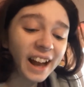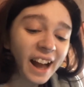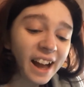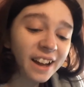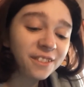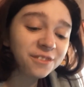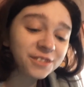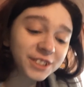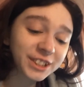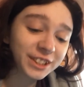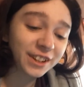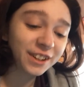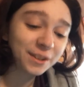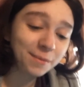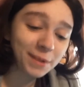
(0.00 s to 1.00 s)
I
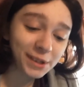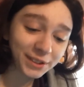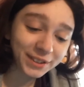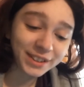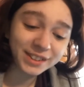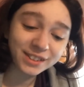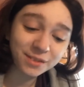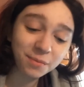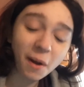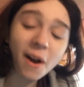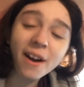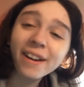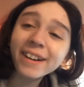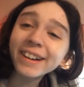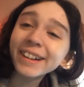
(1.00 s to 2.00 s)
forgot about this
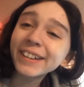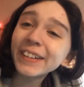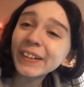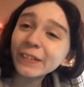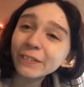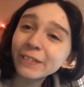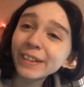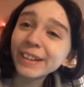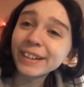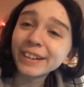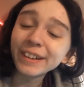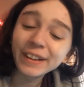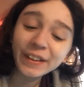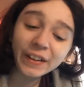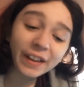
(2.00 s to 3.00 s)
part
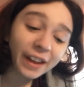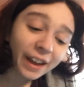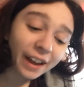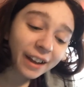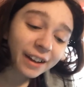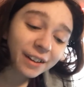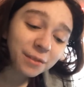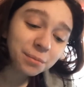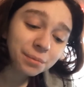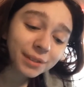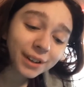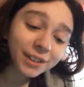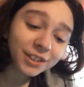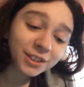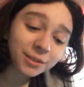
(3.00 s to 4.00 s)
when
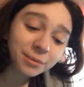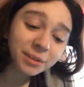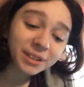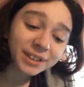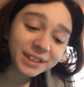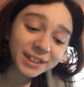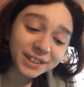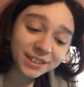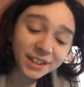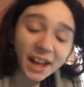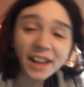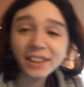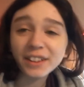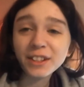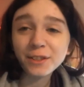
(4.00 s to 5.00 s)
Prosper is
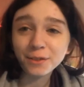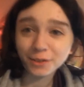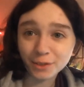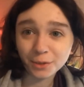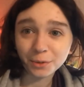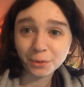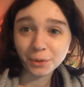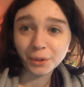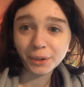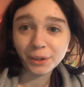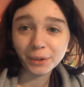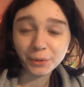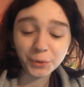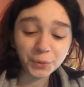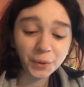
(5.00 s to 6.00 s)
at the new
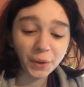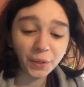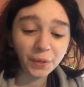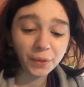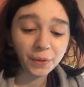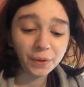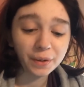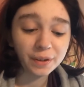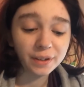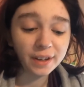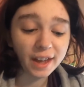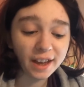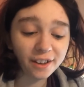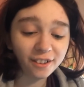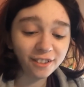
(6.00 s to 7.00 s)
school with
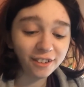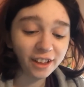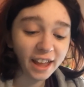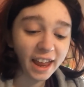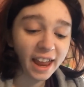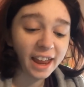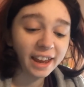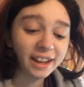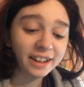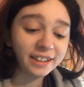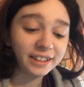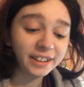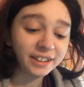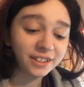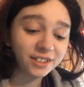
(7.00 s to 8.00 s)
Nell,
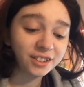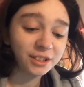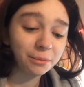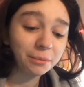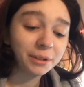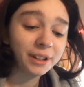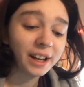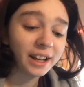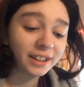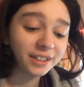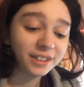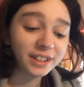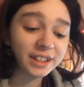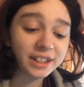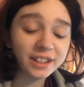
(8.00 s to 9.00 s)
and it's gym
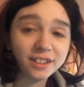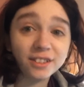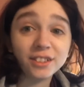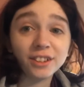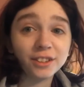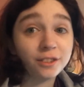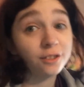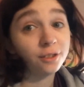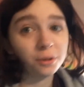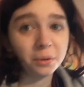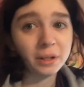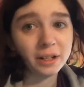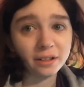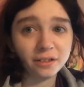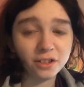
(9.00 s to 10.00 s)
class, and he's just
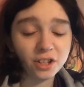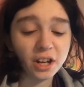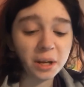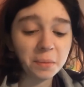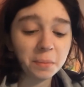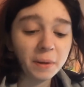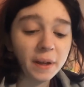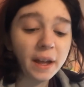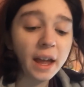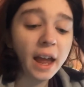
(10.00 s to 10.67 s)
so out of shape.